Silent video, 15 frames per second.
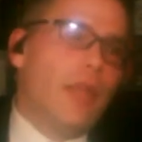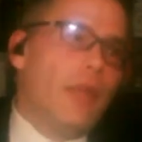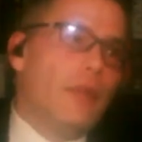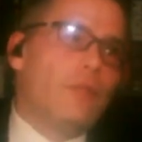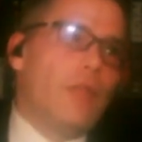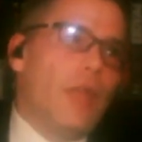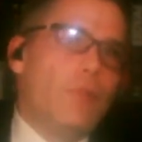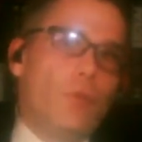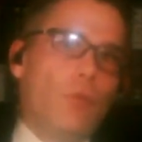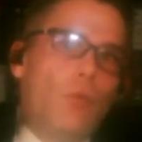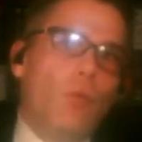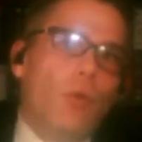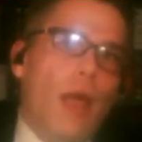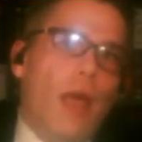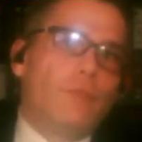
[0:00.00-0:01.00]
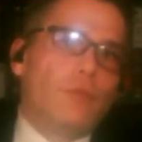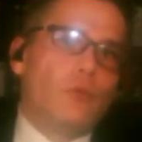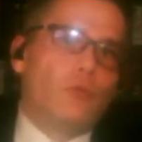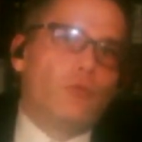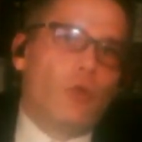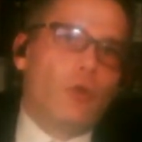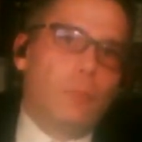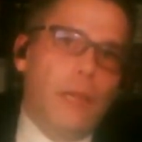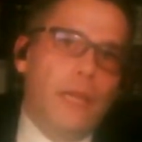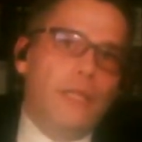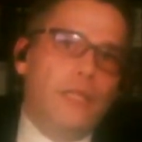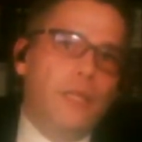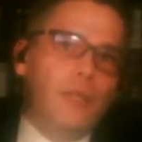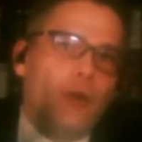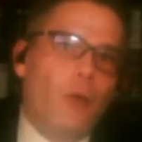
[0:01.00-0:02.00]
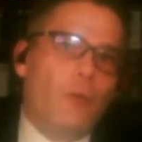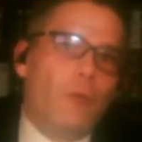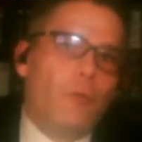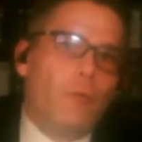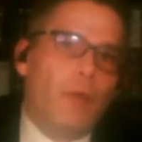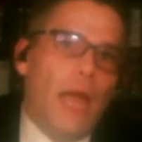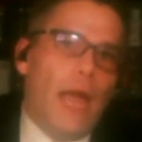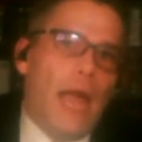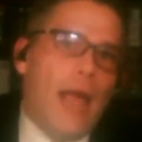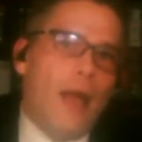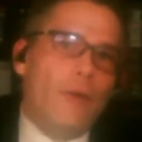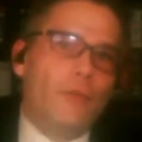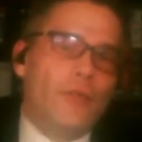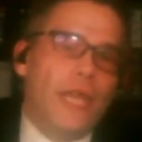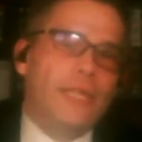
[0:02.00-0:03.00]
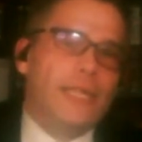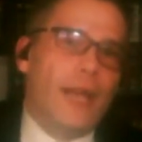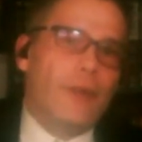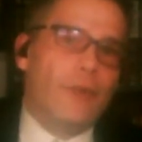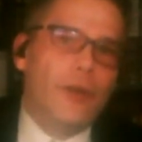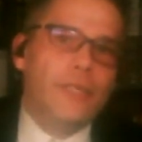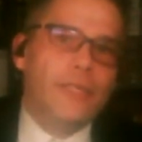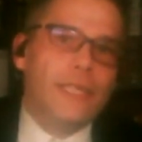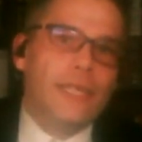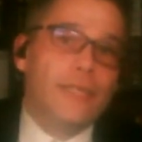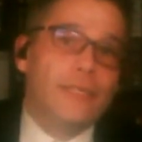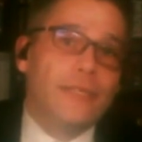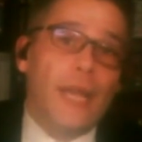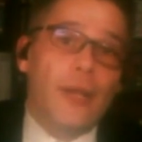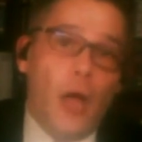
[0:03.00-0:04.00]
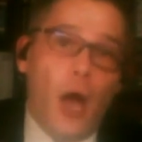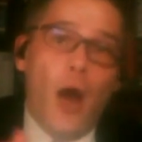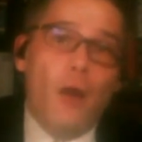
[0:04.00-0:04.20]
they, they will all have a strong opinion on how to take down ideas, and yeah.